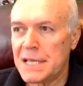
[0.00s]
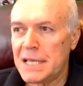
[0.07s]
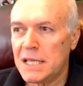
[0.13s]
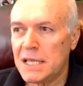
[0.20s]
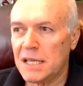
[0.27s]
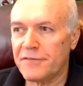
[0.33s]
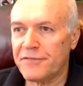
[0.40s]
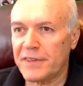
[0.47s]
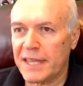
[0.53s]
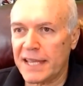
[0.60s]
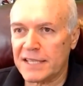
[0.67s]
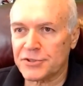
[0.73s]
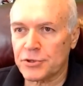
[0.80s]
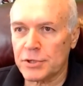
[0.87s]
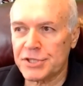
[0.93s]
If the
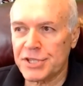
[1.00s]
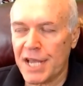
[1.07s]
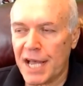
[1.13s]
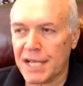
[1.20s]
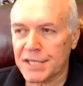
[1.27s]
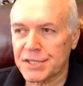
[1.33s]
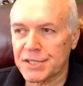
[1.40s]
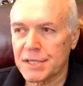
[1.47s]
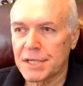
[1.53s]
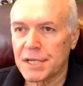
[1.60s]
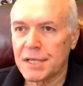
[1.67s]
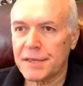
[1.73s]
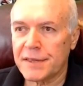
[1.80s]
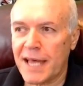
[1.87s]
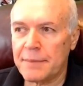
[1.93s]
answer is yes,
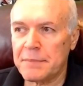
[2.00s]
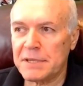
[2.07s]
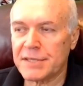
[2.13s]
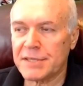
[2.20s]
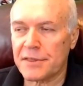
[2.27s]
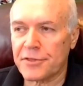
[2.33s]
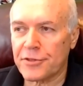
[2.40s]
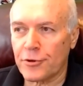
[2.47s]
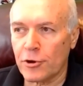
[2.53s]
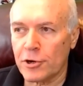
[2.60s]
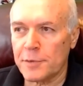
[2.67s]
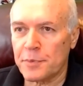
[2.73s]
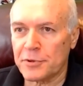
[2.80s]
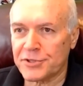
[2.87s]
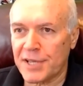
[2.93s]
that means that
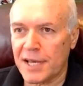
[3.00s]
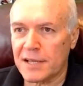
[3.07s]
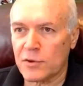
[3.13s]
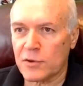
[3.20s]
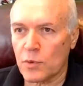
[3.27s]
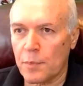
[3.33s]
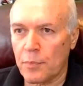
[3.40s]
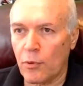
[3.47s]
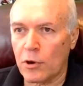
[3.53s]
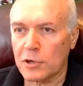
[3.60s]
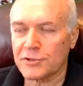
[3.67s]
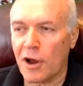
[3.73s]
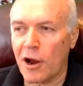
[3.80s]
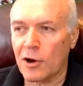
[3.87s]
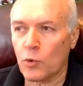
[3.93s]
30% of the
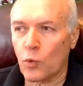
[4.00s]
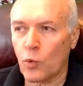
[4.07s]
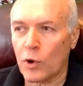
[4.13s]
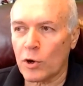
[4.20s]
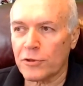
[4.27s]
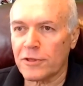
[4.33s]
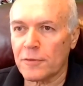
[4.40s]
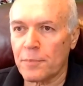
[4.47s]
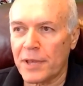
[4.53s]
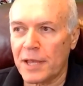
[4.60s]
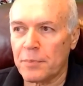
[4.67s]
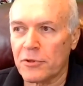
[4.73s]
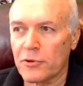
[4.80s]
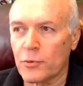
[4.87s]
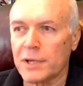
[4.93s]
reports aren't worth the
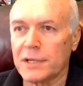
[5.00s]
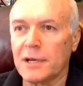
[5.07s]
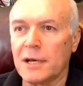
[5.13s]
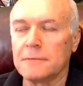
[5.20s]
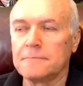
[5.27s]
paper they're written on.